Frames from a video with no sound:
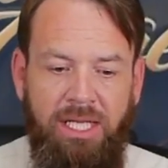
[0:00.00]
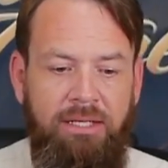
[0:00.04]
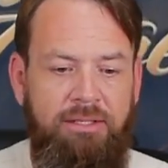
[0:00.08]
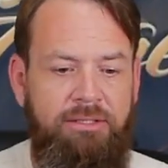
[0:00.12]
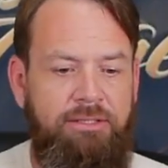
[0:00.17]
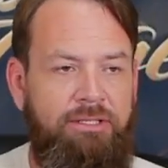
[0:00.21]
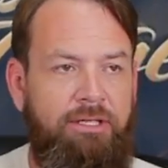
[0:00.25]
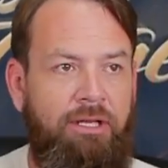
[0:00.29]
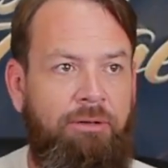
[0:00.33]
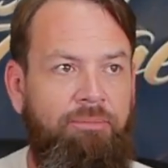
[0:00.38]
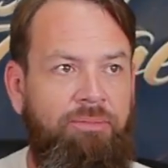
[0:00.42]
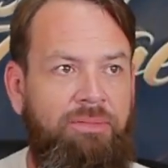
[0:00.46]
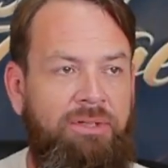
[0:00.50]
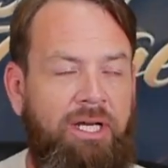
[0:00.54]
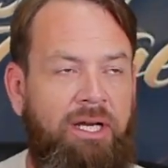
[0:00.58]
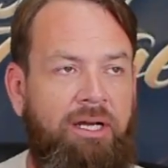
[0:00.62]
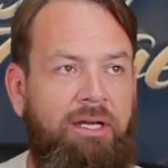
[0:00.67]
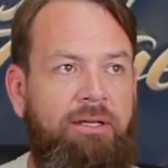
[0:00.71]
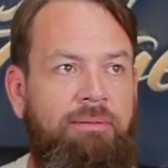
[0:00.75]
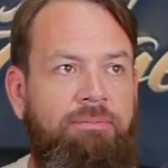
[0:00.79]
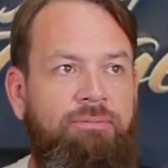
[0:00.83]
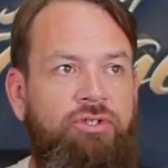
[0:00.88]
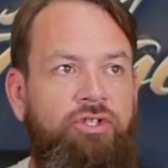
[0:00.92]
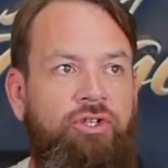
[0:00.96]

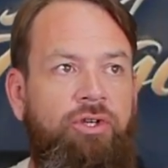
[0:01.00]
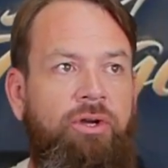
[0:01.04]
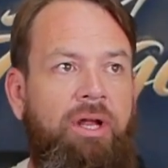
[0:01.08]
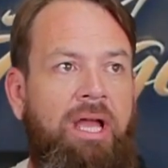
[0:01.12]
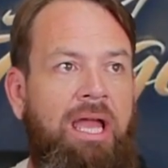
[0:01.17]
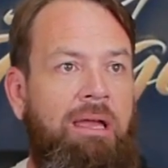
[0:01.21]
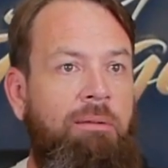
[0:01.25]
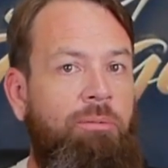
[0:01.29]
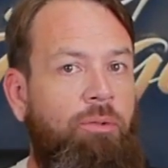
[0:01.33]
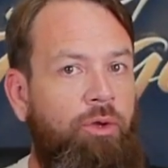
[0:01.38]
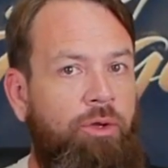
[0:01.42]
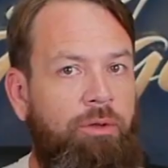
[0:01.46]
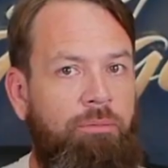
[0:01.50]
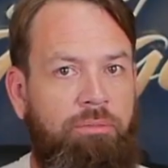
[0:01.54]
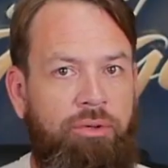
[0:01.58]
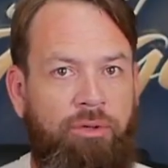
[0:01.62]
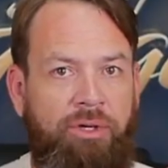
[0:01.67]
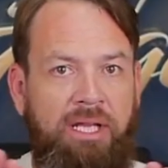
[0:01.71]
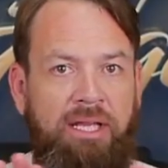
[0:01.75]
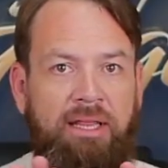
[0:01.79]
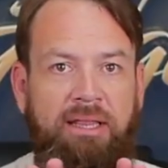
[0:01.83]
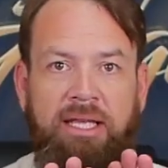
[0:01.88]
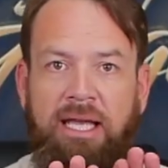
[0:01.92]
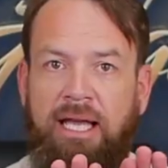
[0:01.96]
Sometimes you're able to
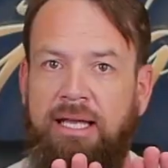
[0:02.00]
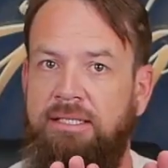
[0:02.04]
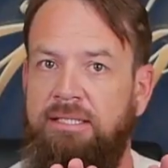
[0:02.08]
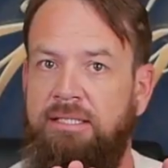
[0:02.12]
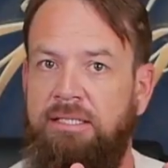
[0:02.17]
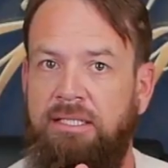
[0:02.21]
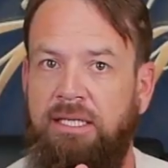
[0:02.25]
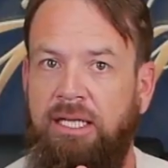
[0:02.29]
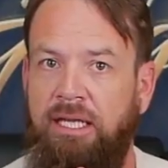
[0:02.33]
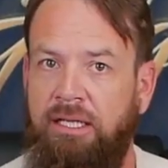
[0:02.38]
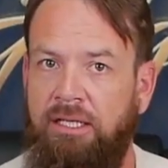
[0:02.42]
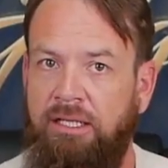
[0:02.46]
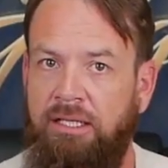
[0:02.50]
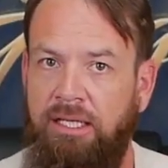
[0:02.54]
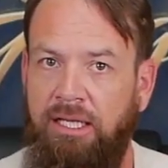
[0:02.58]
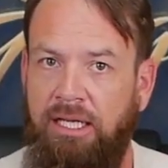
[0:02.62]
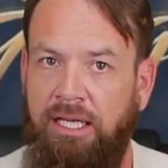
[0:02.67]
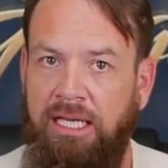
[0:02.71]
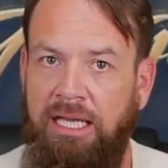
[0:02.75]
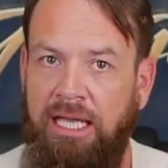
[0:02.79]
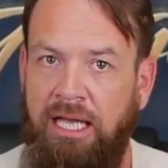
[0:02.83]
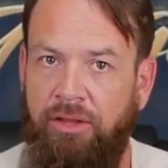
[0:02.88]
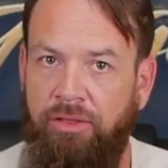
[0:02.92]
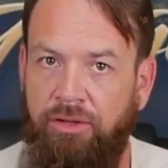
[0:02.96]
bring that skin
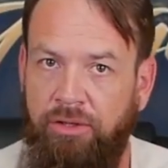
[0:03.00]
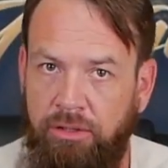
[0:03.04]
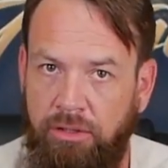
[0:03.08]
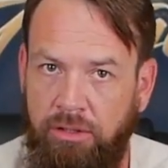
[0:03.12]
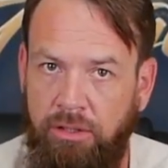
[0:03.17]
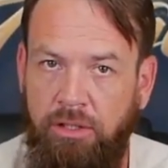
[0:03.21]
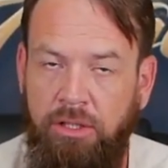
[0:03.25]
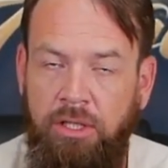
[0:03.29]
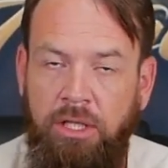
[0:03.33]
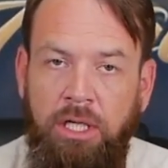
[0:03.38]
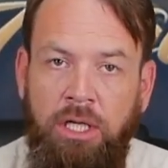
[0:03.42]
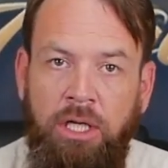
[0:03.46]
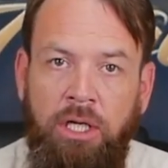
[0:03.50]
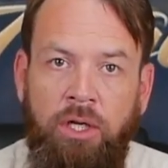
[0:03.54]
together